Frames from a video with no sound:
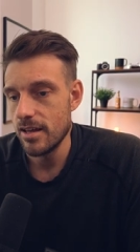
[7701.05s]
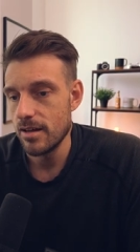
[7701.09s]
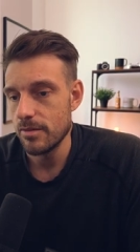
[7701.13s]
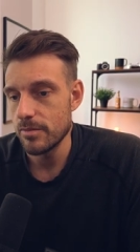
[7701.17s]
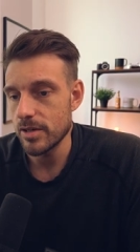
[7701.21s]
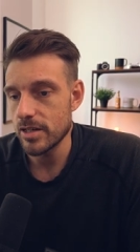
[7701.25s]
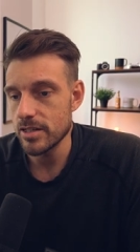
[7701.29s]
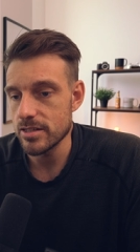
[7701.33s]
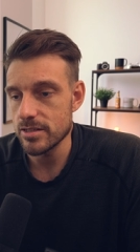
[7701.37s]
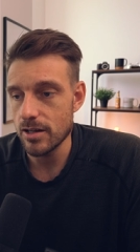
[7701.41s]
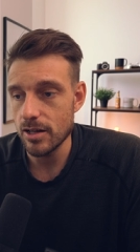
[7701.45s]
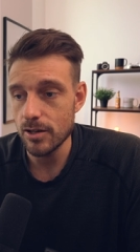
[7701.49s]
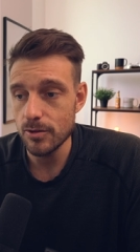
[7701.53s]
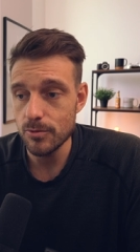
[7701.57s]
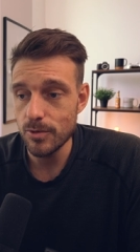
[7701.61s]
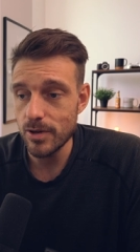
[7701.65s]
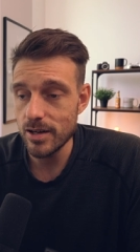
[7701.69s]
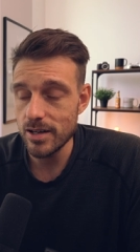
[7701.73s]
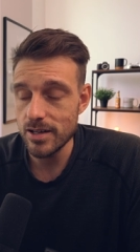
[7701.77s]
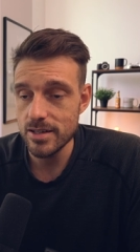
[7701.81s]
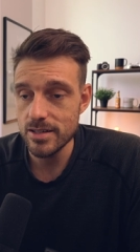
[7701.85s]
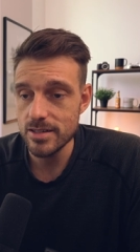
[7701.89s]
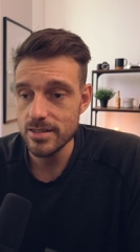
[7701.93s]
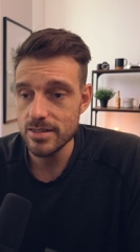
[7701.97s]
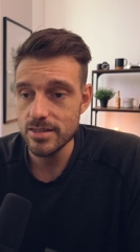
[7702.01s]
because
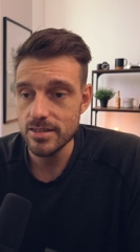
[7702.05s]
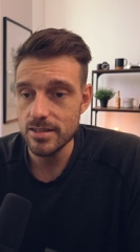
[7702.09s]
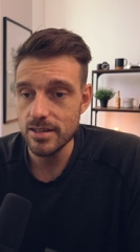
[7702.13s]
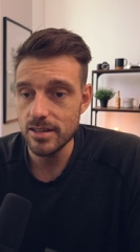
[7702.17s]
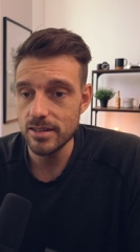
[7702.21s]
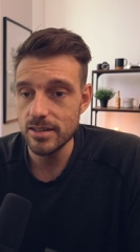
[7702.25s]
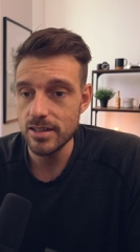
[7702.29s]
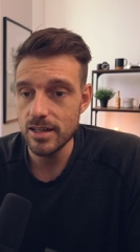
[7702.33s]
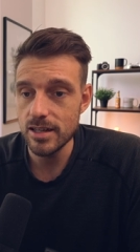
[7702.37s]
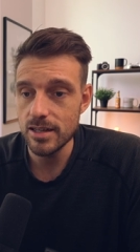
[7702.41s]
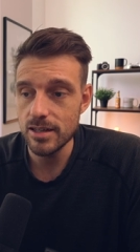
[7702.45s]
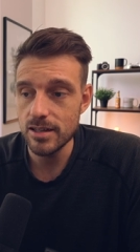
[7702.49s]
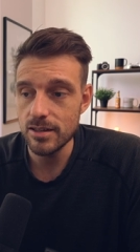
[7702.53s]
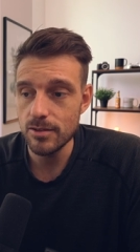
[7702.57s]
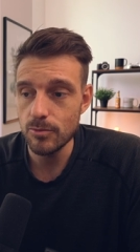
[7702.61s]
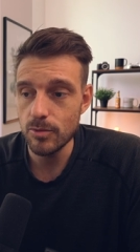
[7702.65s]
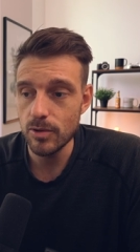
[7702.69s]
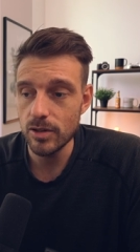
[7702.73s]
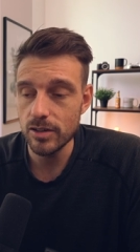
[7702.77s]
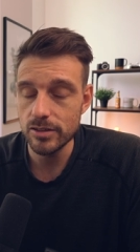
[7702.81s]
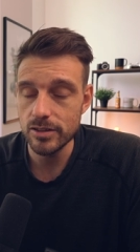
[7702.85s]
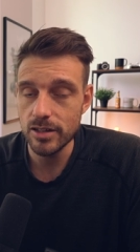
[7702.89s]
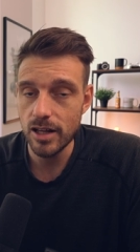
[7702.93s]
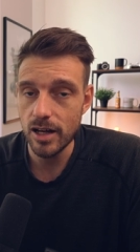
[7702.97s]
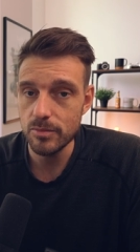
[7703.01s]
otherwise uh, they
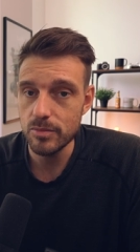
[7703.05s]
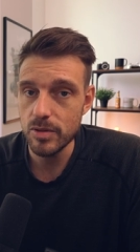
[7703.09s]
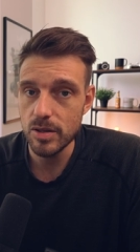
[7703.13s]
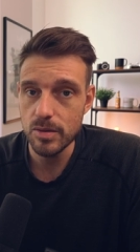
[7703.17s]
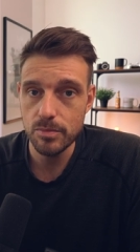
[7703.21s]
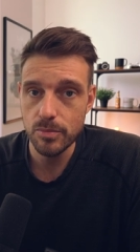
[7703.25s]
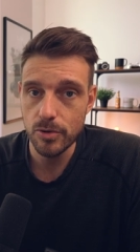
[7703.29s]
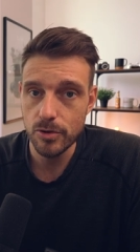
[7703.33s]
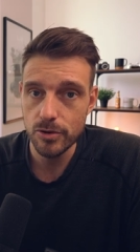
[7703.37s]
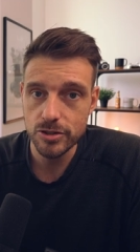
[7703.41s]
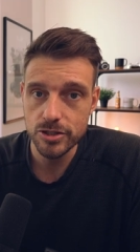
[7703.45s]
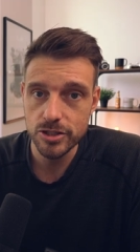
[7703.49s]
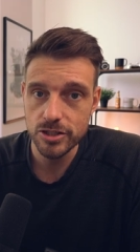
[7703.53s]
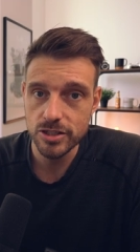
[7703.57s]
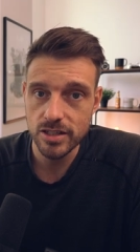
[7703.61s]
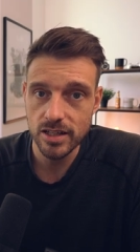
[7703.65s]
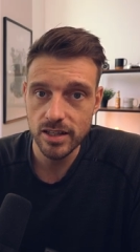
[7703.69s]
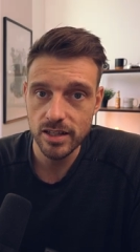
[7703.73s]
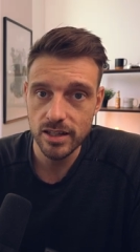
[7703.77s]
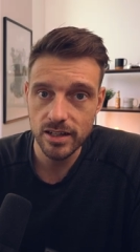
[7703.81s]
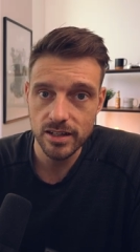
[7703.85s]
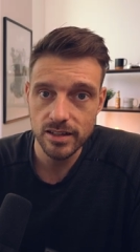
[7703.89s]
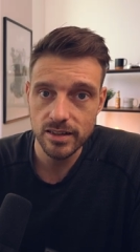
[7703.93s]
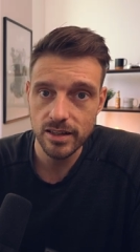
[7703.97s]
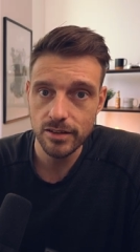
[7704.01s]
will not be
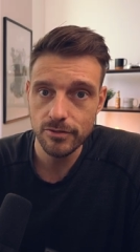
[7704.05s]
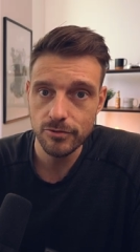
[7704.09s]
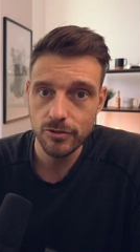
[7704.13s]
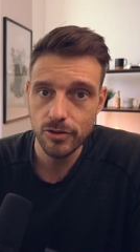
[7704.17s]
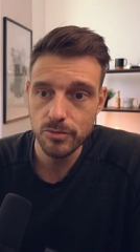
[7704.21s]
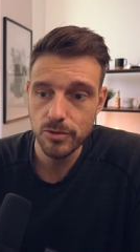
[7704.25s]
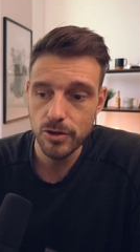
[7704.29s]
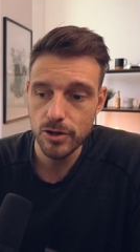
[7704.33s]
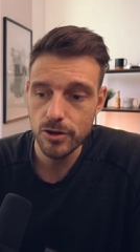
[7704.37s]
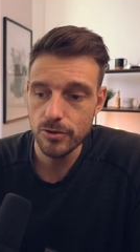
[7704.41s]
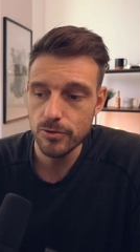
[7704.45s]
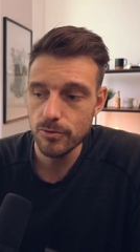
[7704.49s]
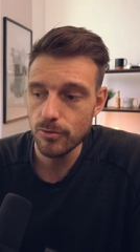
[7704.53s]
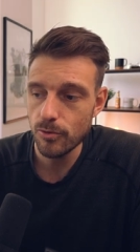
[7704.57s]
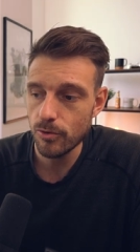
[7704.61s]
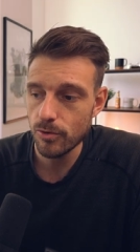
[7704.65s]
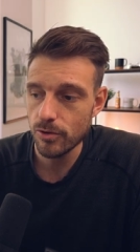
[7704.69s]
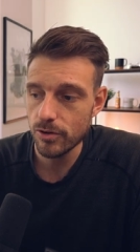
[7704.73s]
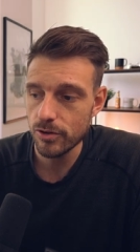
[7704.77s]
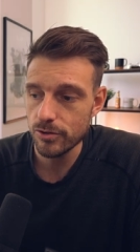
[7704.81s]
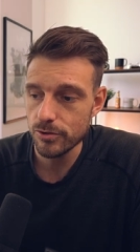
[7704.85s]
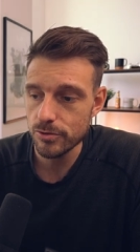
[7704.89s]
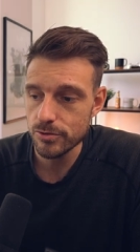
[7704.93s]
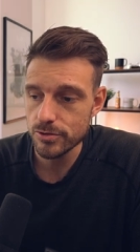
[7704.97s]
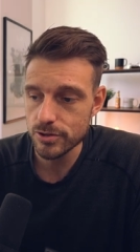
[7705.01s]
purchasing anything from you
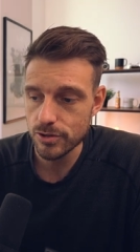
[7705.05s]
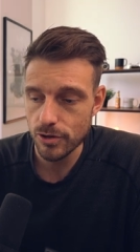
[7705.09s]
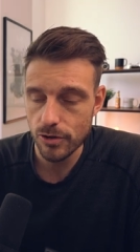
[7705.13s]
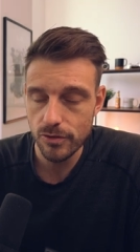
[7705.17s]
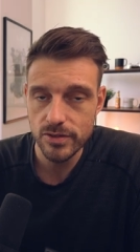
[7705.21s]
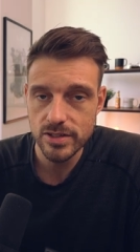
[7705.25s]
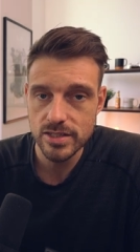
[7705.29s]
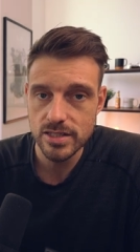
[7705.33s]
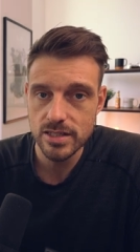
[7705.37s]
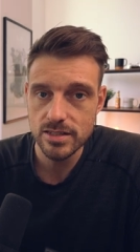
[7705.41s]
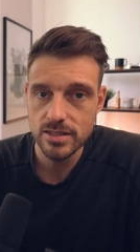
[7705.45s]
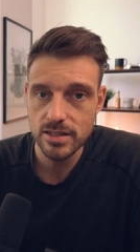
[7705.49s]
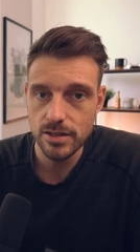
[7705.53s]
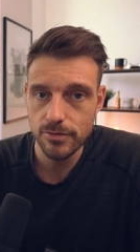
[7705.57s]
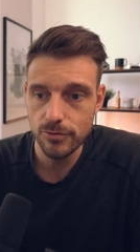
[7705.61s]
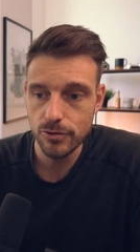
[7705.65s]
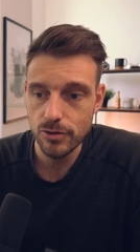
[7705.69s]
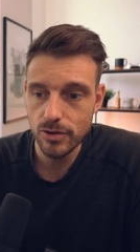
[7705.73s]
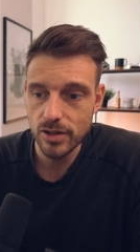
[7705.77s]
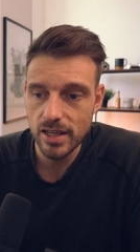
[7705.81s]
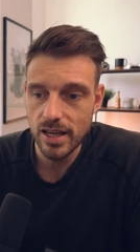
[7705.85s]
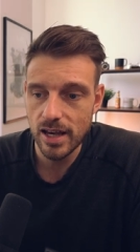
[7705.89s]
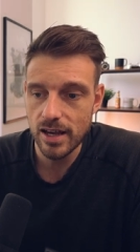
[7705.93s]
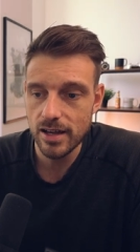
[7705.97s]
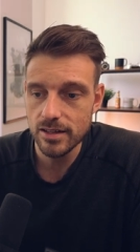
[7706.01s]
or your services if
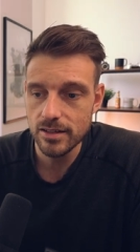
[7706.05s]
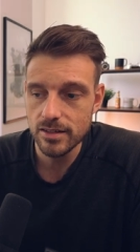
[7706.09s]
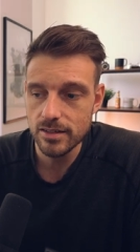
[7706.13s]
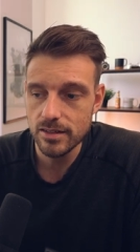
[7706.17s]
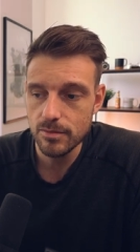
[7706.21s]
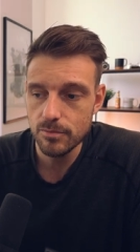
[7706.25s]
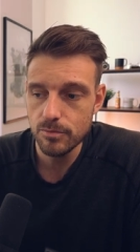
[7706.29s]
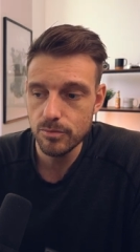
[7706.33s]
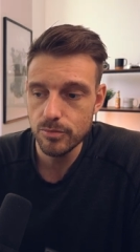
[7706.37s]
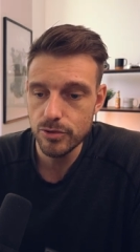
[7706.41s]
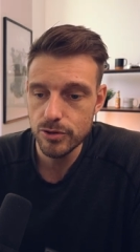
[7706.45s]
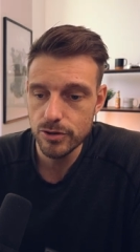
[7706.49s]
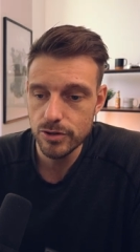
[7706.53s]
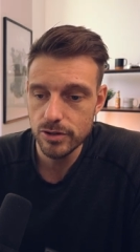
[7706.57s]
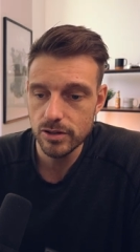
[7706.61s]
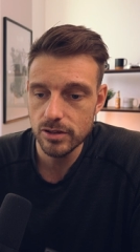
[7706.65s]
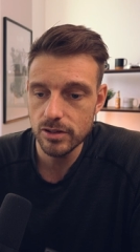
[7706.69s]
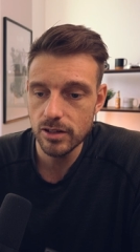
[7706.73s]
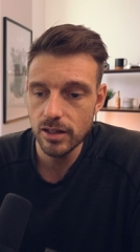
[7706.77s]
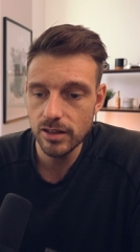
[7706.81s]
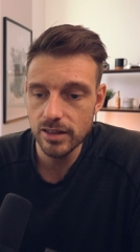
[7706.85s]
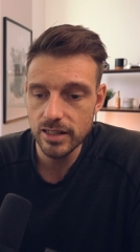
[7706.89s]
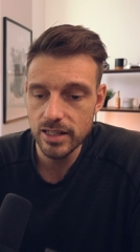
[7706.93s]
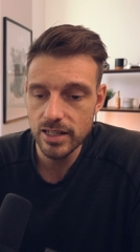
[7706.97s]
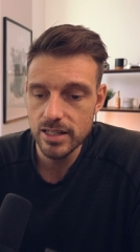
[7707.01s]
you can't put
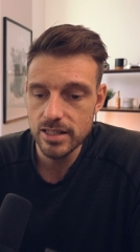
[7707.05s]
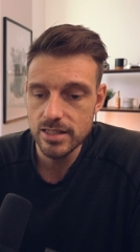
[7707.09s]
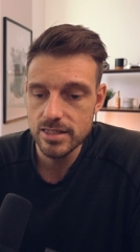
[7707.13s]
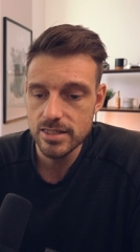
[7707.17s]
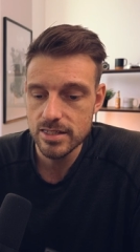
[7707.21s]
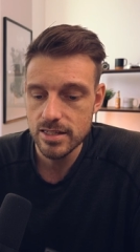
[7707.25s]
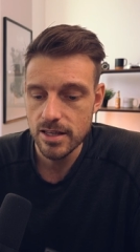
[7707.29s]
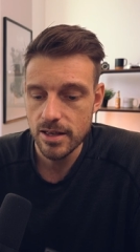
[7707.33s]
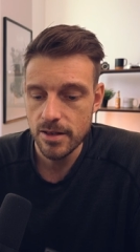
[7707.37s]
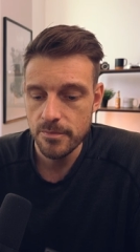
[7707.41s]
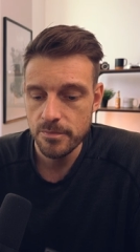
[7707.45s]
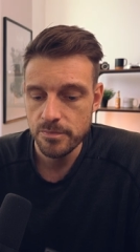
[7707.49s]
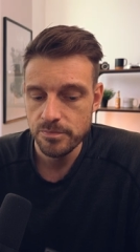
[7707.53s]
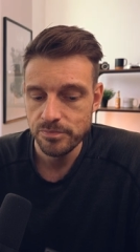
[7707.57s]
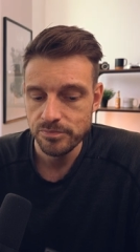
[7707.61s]
the leads